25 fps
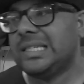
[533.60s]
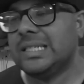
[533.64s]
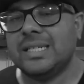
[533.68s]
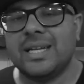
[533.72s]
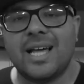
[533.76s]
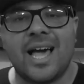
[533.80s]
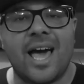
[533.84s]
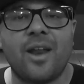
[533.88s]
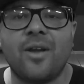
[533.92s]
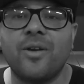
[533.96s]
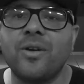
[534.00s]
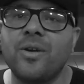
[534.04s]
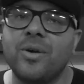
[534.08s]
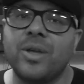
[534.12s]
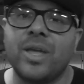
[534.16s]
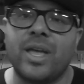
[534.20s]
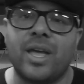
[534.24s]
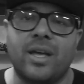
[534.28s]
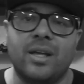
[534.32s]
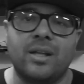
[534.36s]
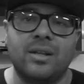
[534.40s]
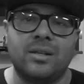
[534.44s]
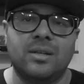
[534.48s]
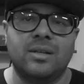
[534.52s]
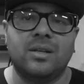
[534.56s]
I don't know
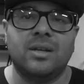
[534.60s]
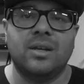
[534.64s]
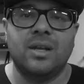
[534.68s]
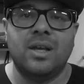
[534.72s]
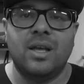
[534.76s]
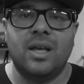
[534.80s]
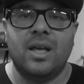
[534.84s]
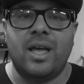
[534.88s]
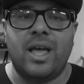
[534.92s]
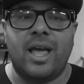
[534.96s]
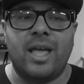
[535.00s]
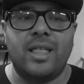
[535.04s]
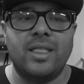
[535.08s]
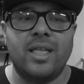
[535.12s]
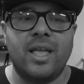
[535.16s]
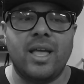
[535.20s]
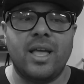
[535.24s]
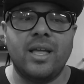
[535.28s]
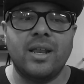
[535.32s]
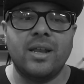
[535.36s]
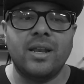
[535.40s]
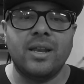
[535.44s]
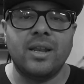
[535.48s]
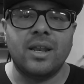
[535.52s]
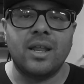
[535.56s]
yet. And
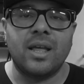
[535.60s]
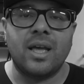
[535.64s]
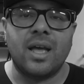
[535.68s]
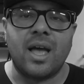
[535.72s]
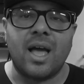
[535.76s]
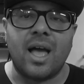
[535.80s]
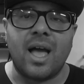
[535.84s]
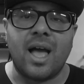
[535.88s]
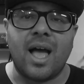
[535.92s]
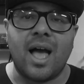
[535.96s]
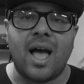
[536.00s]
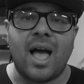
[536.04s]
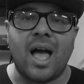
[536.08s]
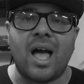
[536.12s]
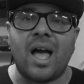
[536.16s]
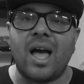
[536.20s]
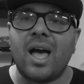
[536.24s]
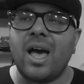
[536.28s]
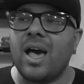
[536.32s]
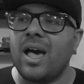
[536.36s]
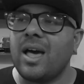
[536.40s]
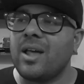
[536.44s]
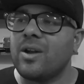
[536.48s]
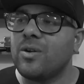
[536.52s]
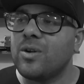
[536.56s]
then
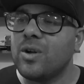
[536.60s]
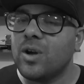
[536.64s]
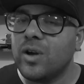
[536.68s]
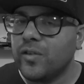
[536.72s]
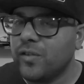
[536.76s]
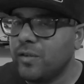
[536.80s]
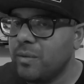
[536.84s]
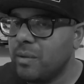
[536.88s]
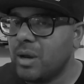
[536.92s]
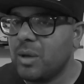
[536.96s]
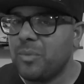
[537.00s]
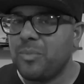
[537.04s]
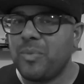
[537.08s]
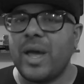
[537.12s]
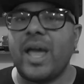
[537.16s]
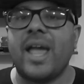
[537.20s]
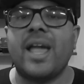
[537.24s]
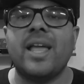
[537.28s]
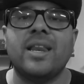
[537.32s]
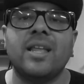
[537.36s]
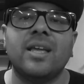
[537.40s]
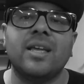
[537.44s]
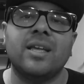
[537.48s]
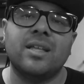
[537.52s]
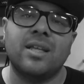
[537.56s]
I don't know if I want to
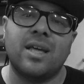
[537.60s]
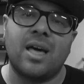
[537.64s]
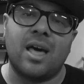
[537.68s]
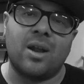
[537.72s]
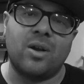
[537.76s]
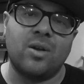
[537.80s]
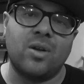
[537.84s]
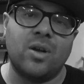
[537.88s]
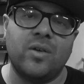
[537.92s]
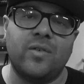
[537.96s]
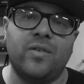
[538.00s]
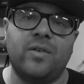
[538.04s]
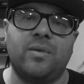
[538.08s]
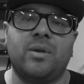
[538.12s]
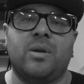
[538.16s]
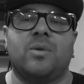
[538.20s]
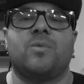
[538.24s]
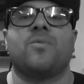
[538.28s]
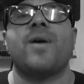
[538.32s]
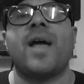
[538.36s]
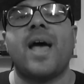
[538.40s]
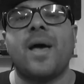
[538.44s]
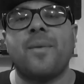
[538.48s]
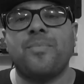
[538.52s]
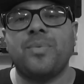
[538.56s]
paint it. I don't know if I want
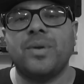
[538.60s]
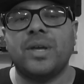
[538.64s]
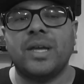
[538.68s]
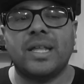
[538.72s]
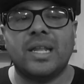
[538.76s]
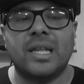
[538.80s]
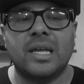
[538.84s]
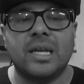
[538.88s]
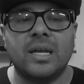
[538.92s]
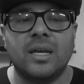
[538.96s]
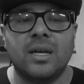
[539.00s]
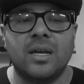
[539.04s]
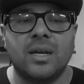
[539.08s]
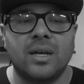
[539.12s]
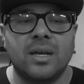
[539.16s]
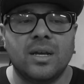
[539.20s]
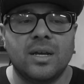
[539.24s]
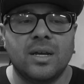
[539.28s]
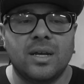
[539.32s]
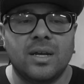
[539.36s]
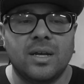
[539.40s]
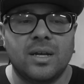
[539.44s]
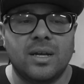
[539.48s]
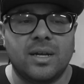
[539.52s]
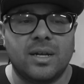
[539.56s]
to wrap
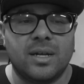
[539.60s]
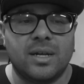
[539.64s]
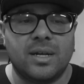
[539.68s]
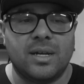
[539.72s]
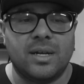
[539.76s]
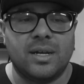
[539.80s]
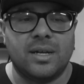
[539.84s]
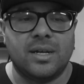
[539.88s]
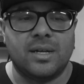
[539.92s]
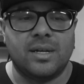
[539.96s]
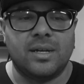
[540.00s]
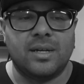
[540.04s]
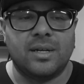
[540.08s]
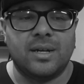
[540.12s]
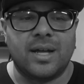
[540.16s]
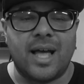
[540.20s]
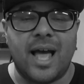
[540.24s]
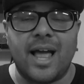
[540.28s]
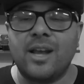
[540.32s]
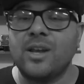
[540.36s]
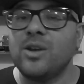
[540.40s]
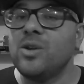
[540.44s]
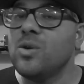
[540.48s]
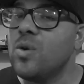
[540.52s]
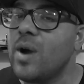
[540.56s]
it.
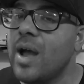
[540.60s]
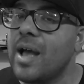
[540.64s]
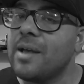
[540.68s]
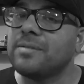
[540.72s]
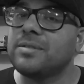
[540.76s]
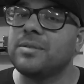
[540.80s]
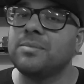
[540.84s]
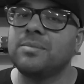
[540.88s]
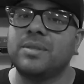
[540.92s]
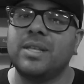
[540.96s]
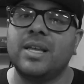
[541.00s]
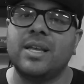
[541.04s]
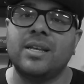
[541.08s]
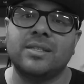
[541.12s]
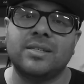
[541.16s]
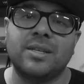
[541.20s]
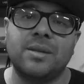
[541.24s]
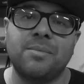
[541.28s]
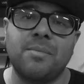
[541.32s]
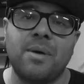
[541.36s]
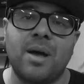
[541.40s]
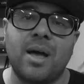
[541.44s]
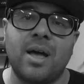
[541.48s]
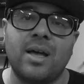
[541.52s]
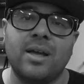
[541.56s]
I do have some things
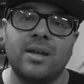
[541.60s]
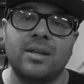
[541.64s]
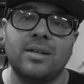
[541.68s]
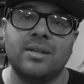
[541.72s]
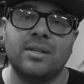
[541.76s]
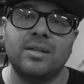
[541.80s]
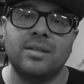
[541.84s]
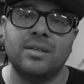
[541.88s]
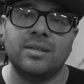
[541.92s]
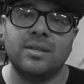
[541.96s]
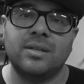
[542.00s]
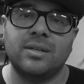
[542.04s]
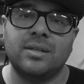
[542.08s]
in mind.